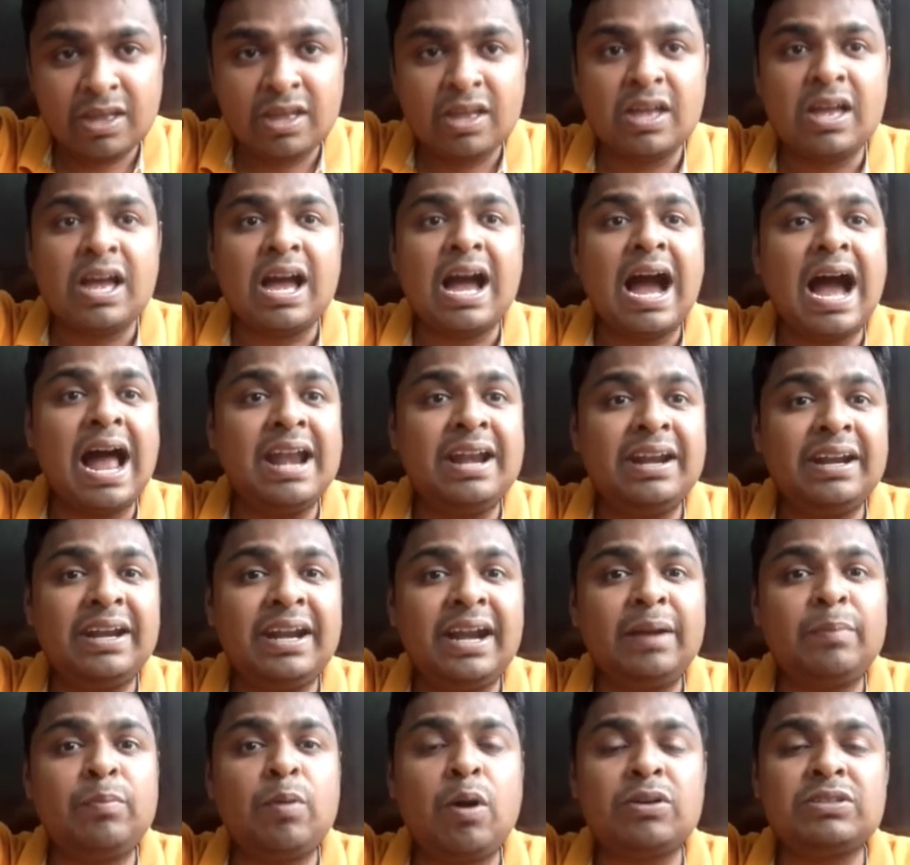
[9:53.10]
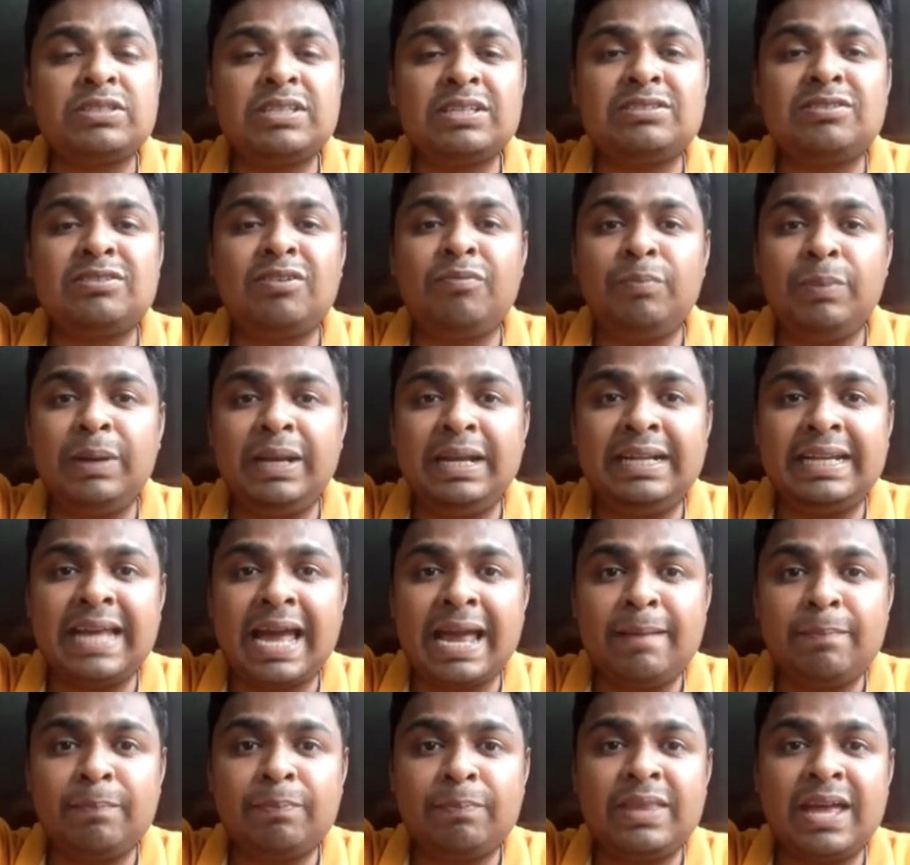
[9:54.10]
100 boxes of B
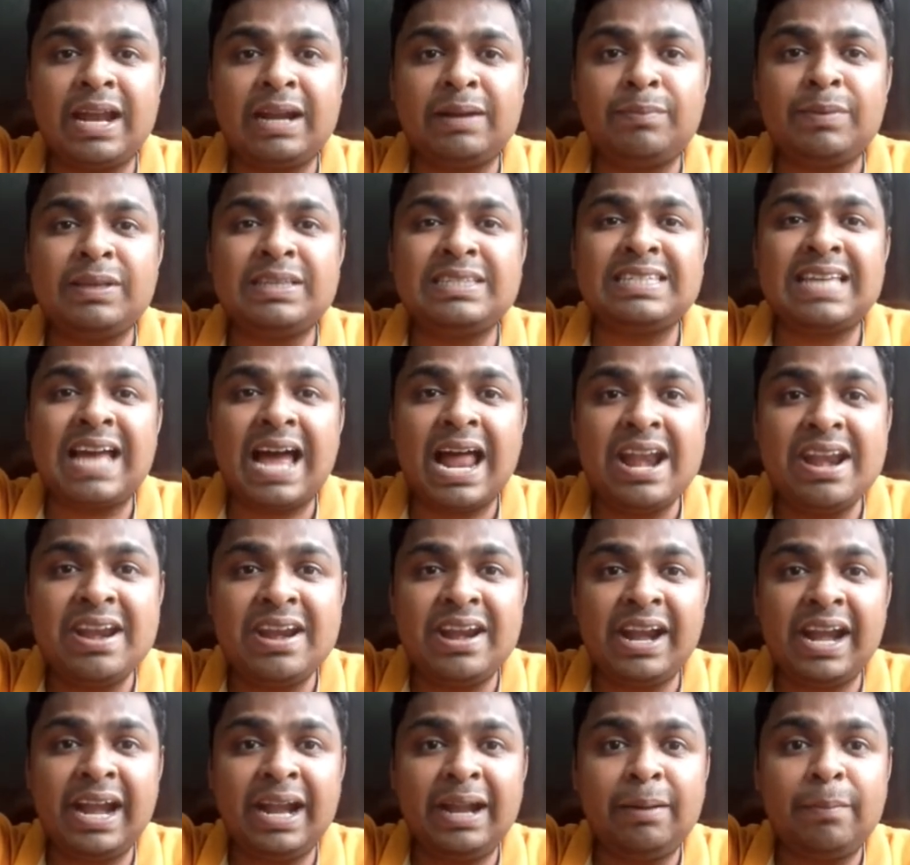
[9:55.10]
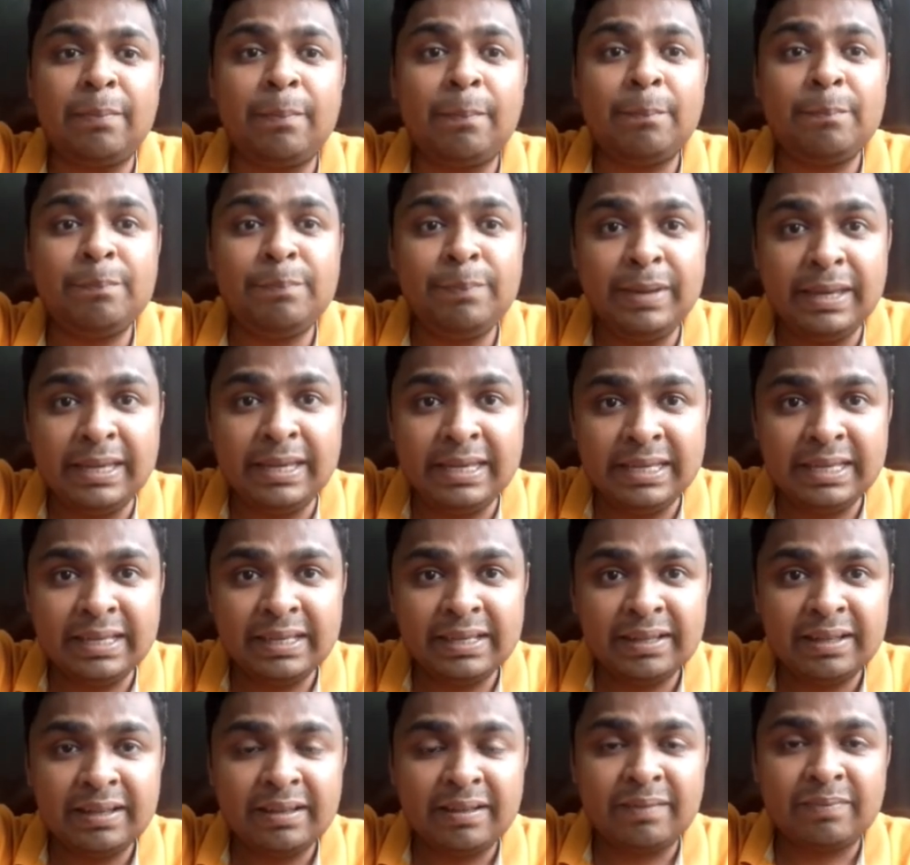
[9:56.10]
type, that means 100B.
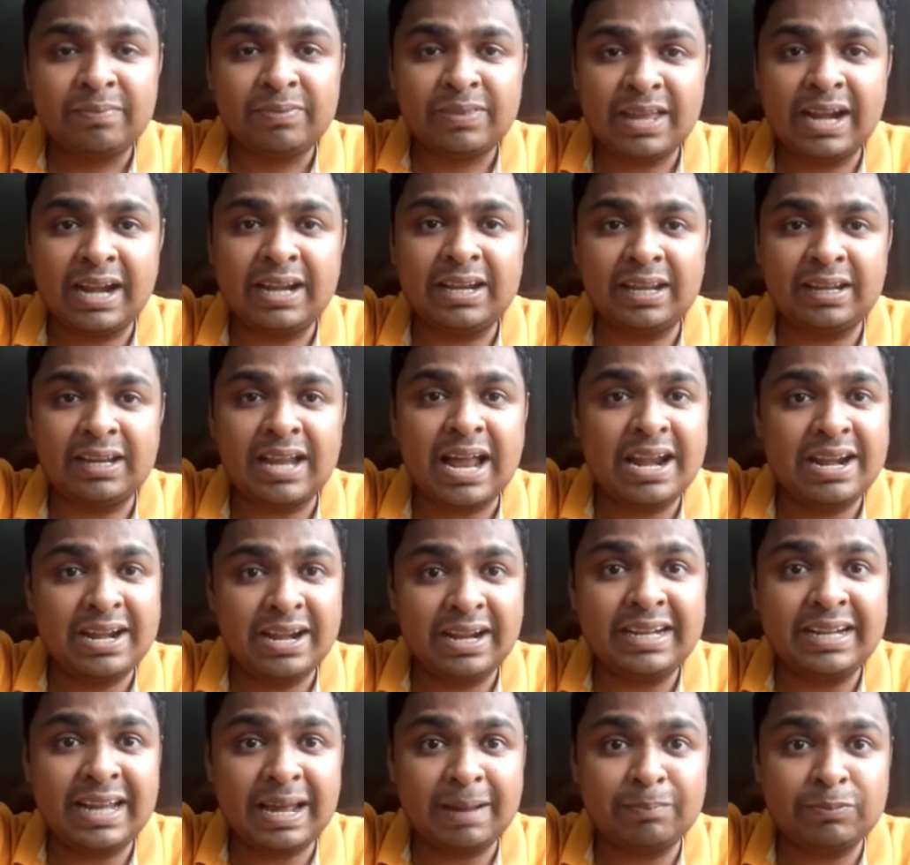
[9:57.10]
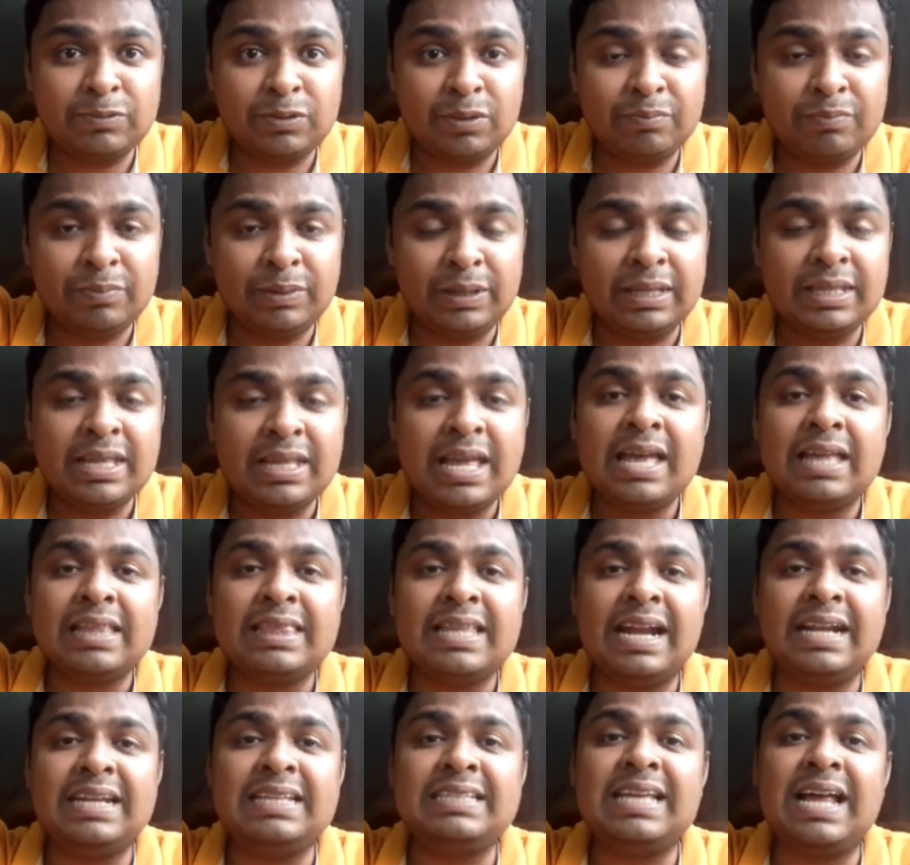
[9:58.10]
That is 100 types of B,
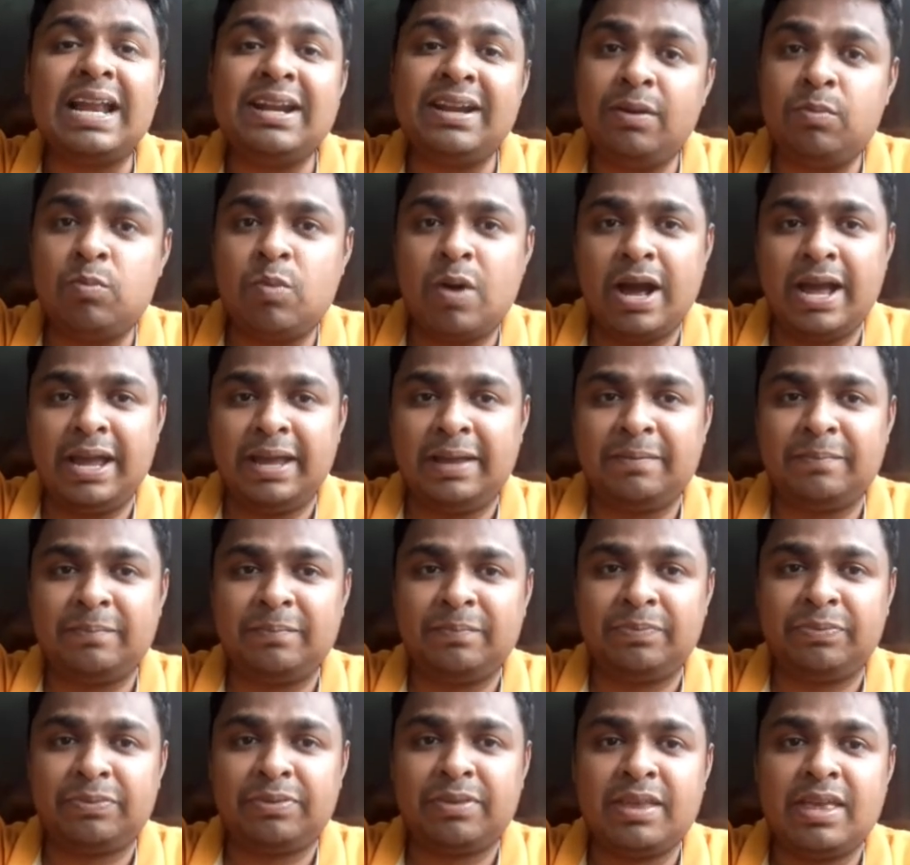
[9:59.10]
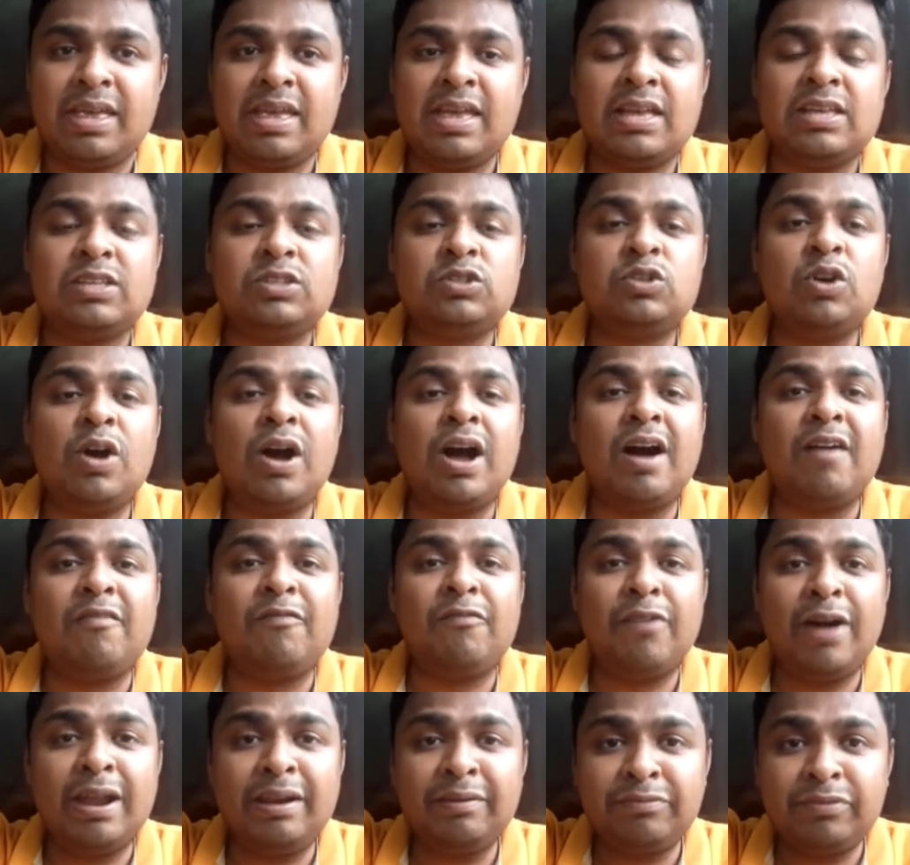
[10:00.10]
that is 100y. So
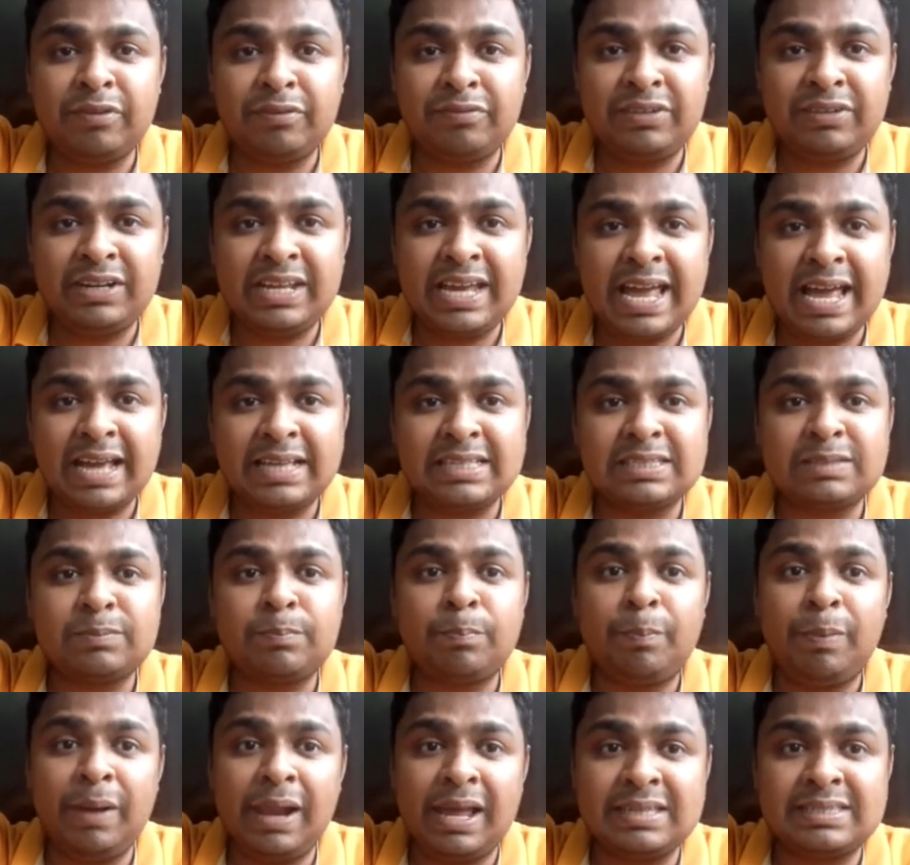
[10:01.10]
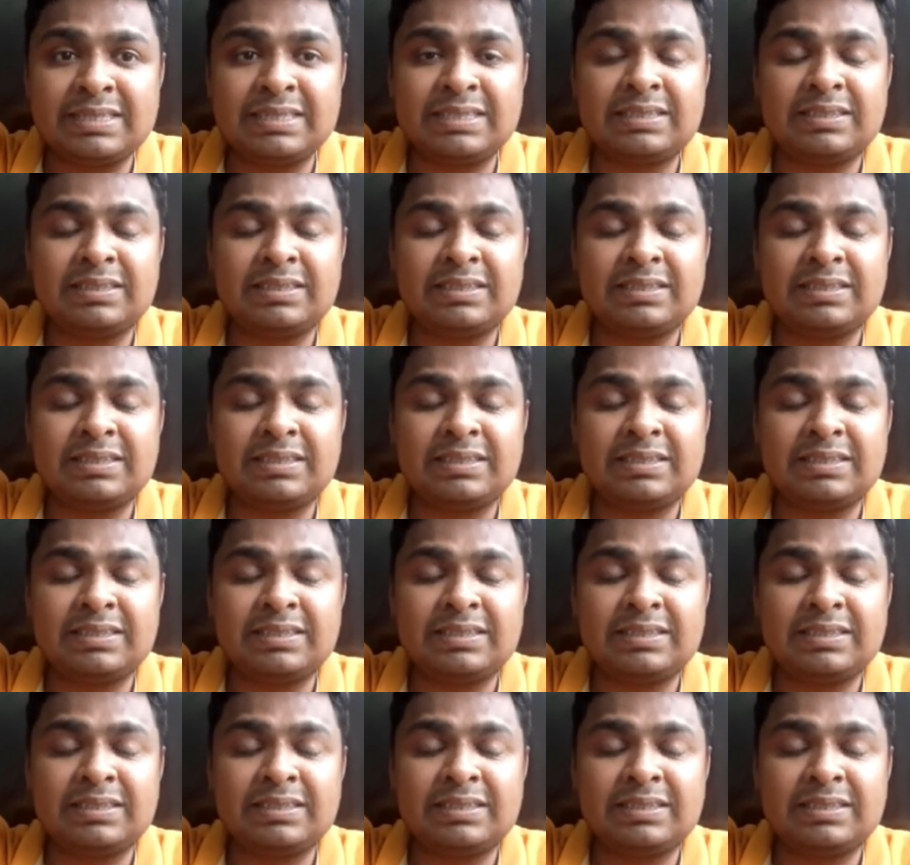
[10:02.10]
150x plus